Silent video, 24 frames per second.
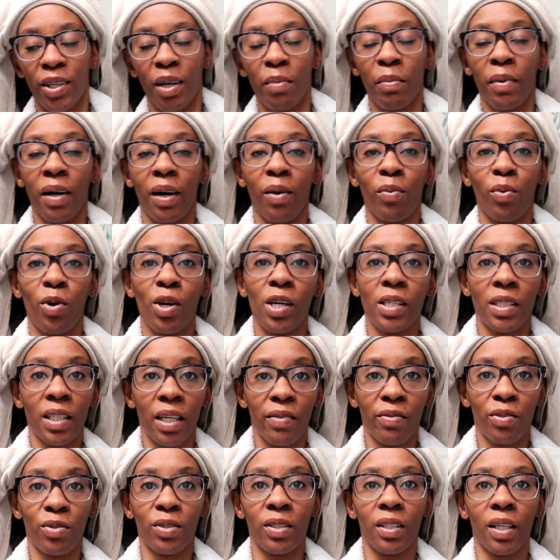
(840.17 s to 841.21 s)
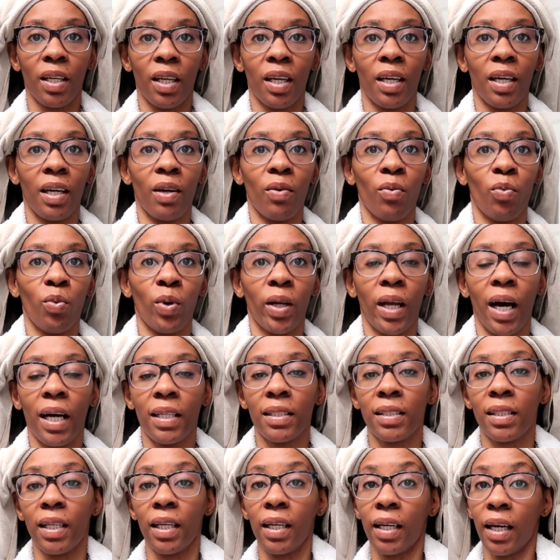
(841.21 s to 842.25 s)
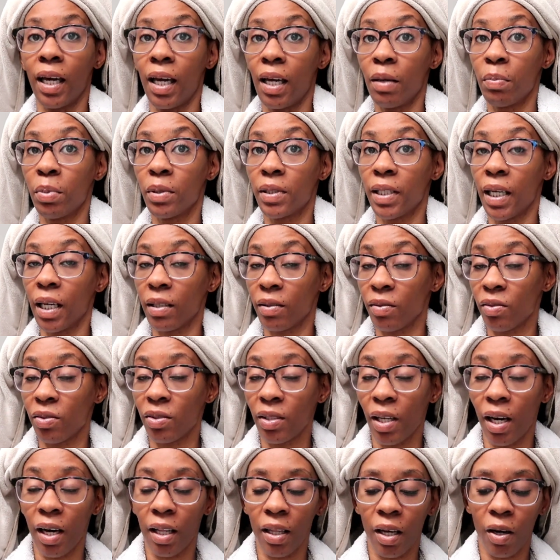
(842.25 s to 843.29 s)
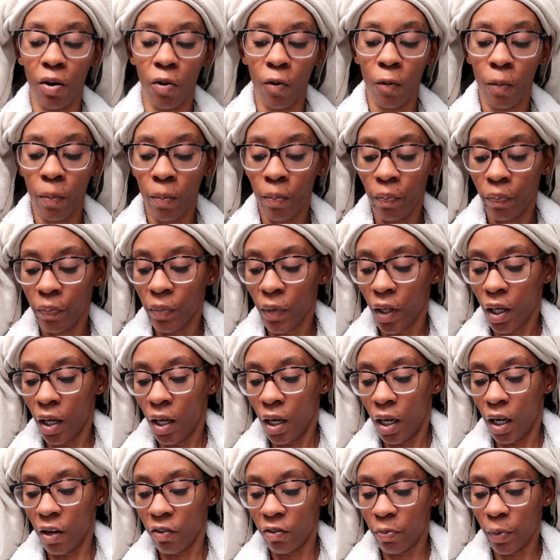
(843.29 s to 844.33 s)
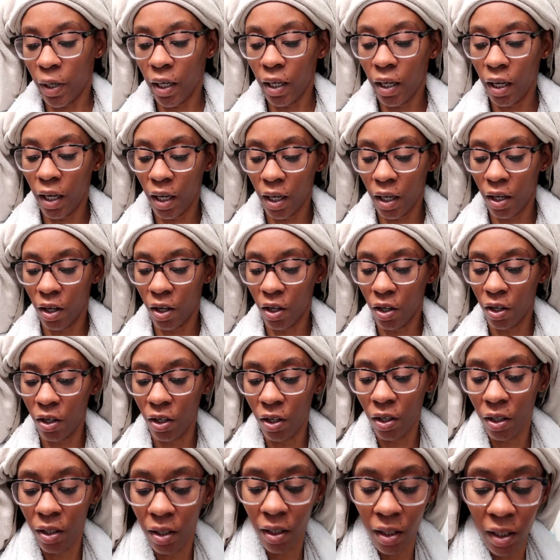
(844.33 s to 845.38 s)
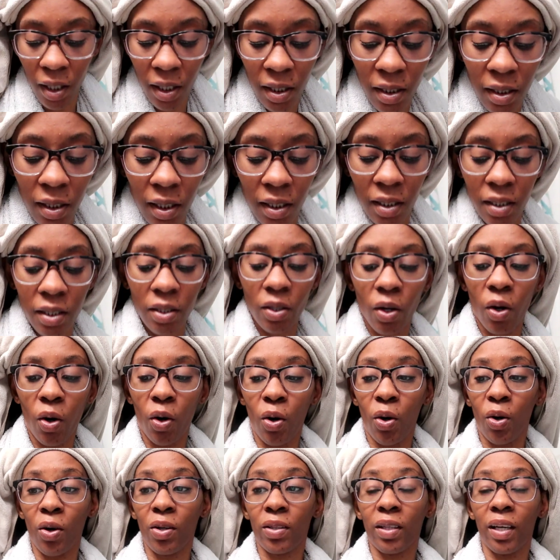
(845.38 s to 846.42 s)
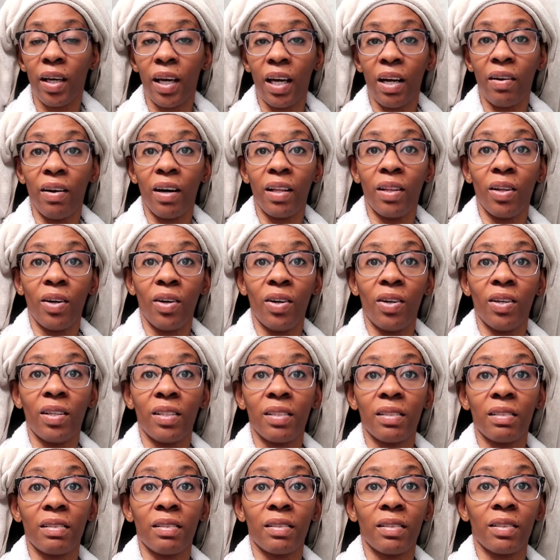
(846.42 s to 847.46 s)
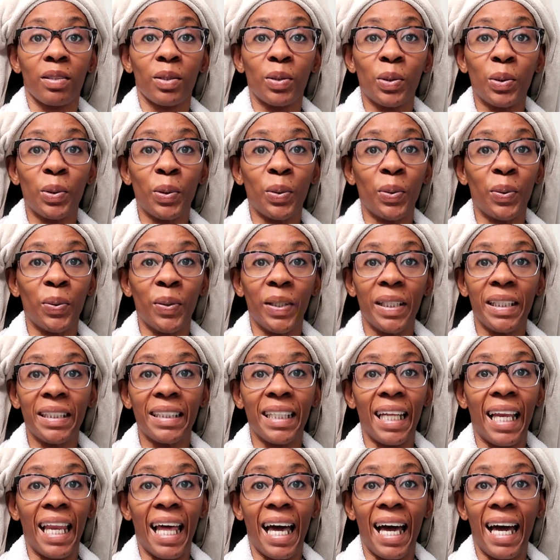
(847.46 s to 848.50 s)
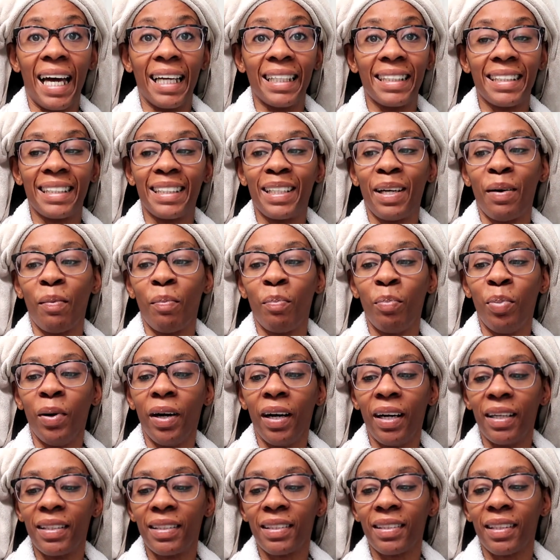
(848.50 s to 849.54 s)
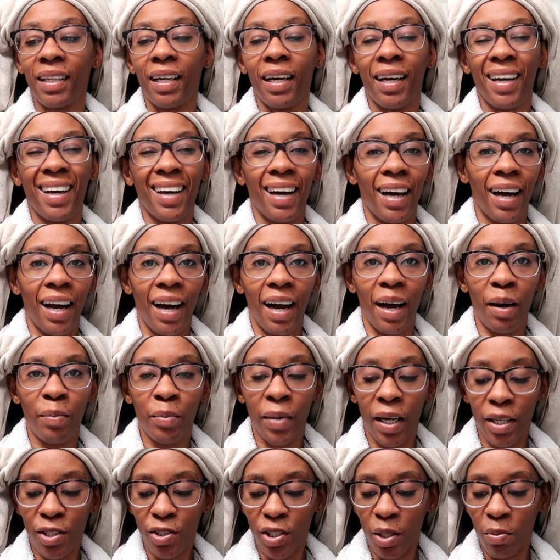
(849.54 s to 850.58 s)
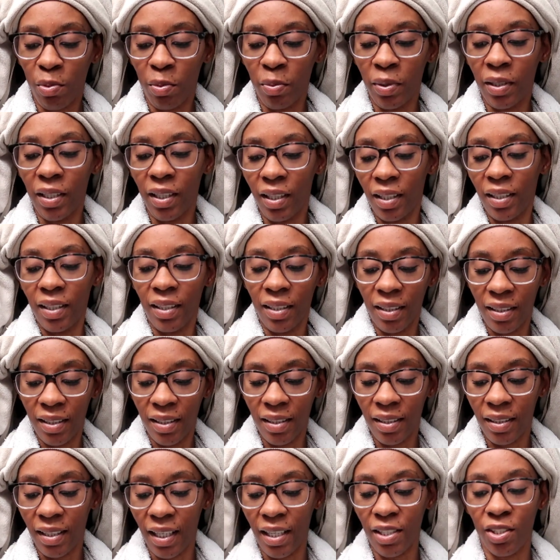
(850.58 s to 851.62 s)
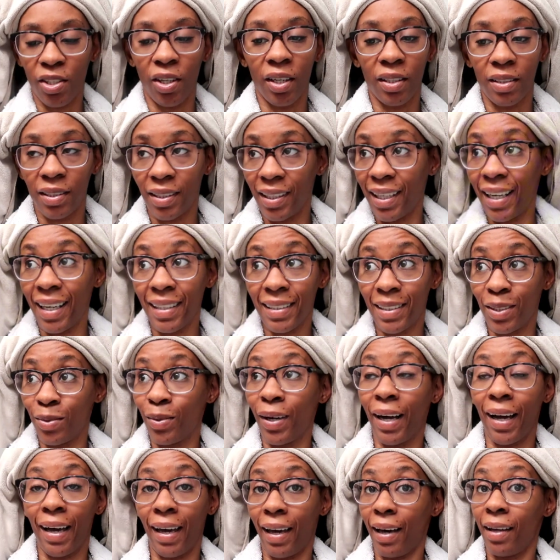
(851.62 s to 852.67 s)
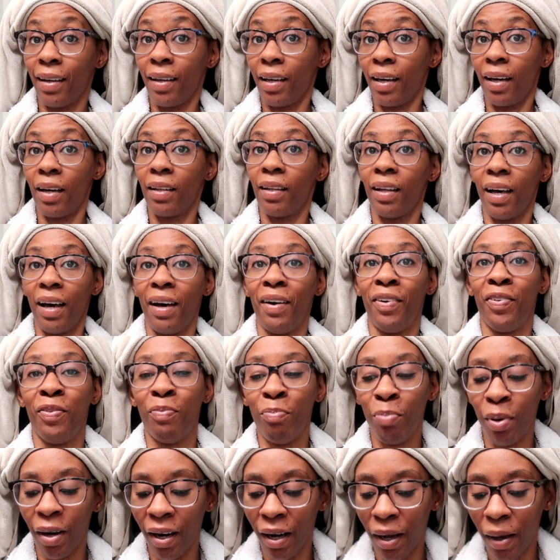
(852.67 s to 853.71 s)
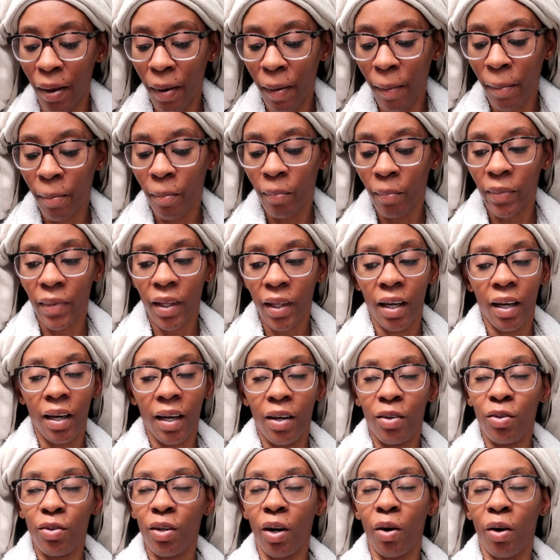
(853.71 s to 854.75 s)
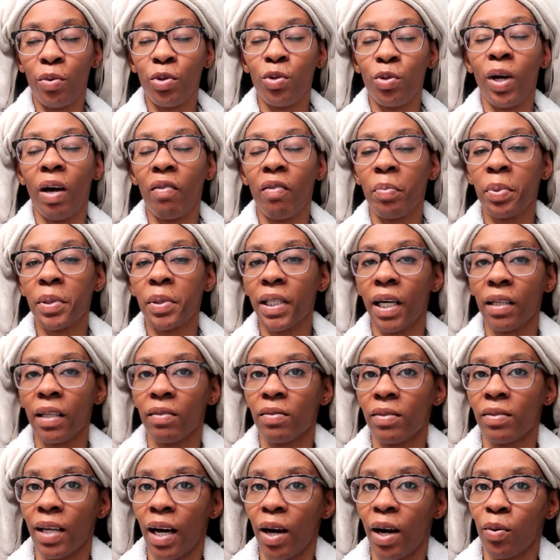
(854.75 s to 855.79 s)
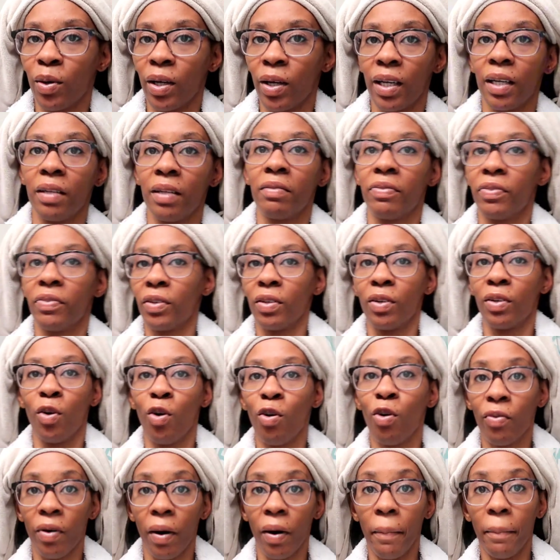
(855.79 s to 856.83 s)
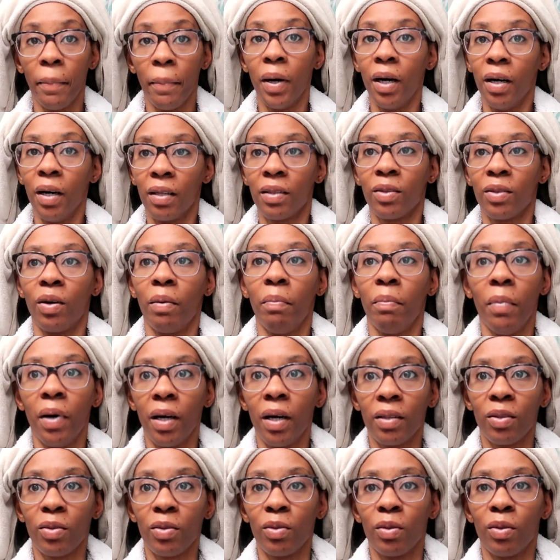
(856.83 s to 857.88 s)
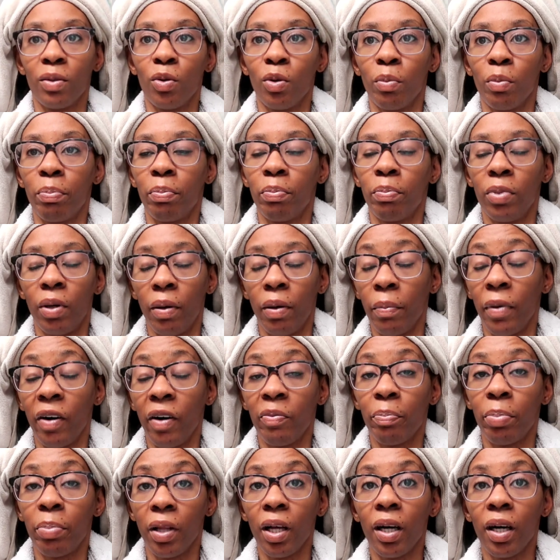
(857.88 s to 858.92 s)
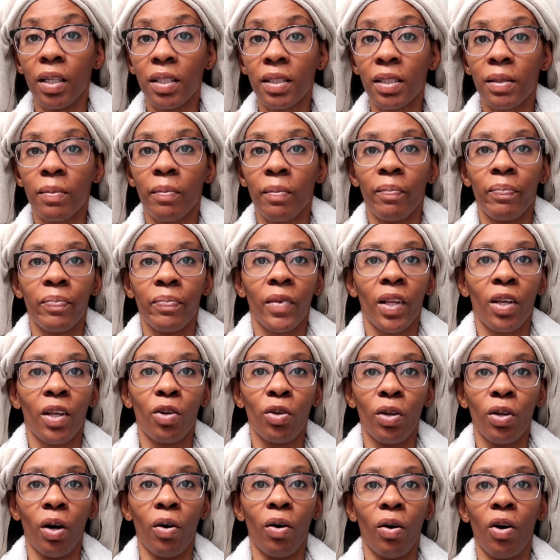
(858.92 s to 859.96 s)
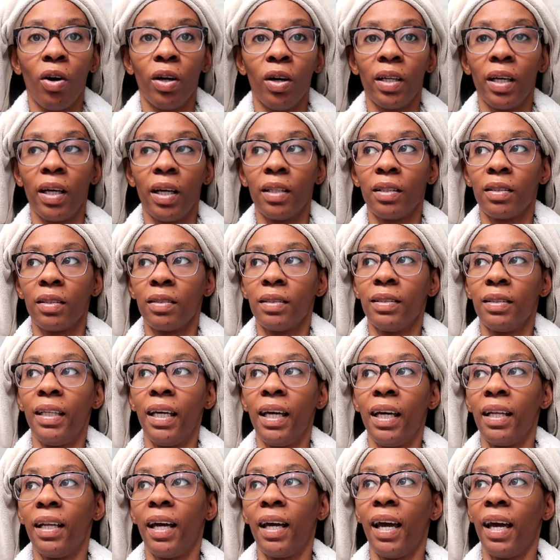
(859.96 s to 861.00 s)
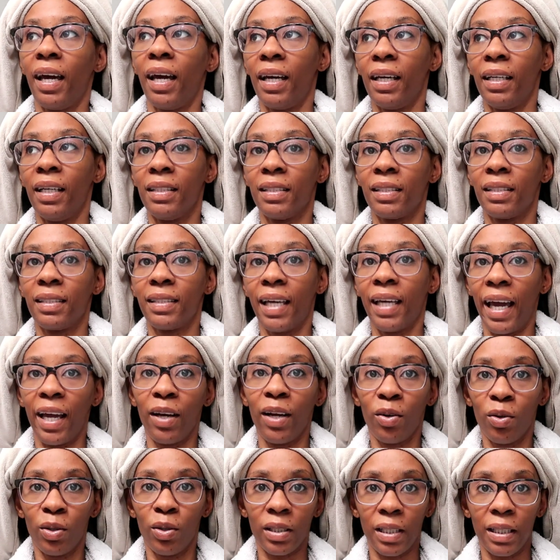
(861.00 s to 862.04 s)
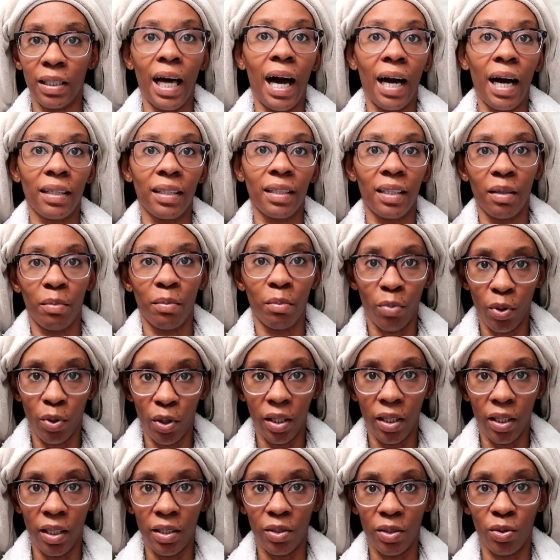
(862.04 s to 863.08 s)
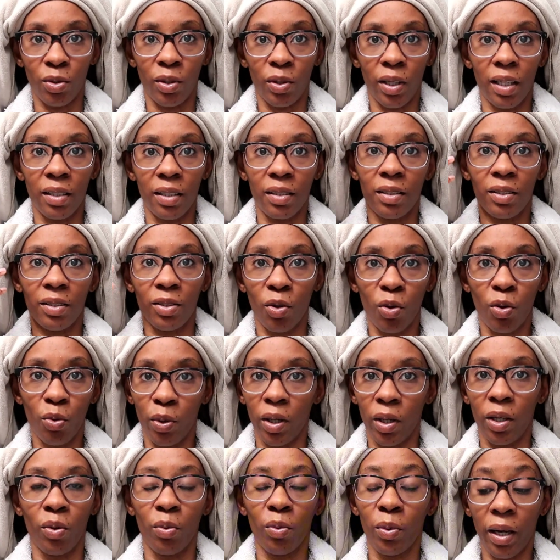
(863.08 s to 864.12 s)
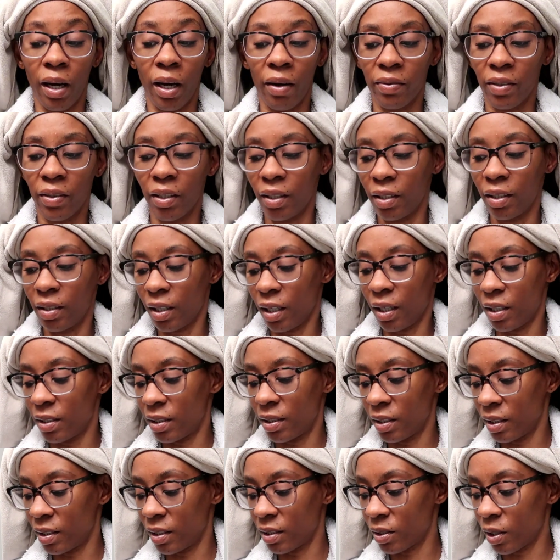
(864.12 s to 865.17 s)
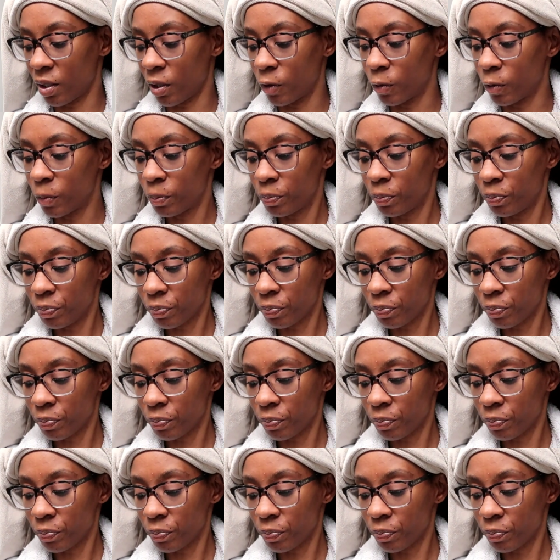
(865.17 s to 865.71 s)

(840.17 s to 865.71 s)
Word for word: y'all my wash day routine when I take a protector style out of my hair. This is all the hair I lost. Oof, it's a lot. But I'm not tripping because as y'all see, I still got hella hair left. But you know, when you have a protective style in for over a month, a month or, or a month plus, you know, all that dead hair is tangled, is locked in them braids or sewing or whatever the case is. So,